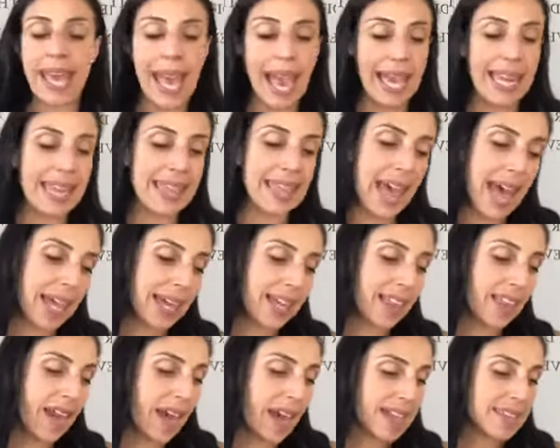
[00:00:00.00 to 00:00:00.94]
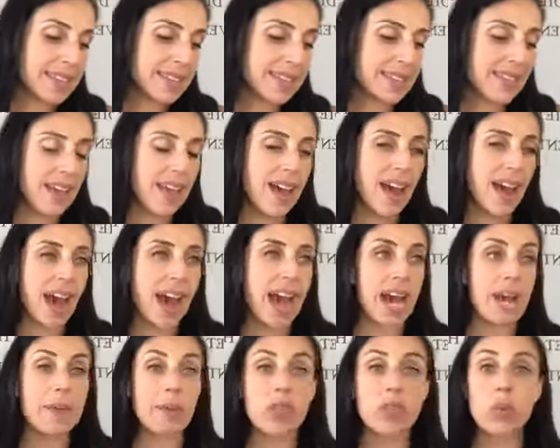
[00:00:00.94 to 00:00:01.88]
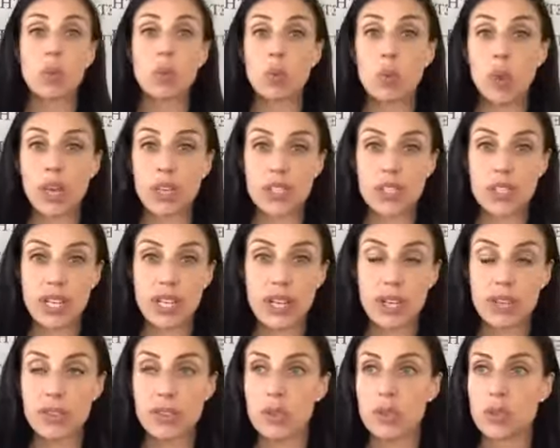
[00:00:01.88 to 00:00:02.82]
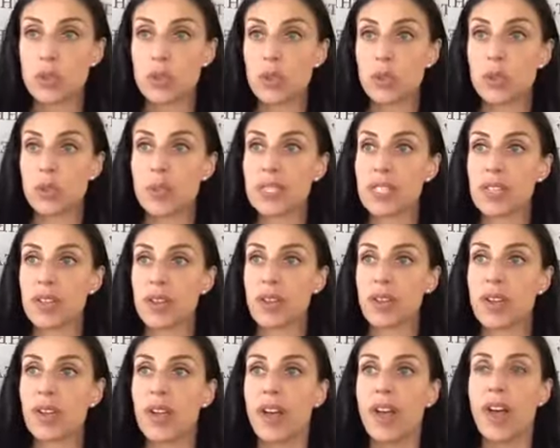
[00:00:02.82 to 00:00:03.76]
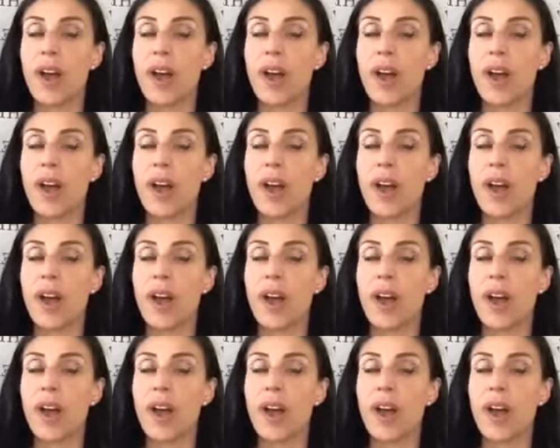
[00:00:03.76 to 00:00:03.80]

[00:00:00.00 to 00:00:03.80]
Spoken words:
And in that class, and you can watch that on YouTube still,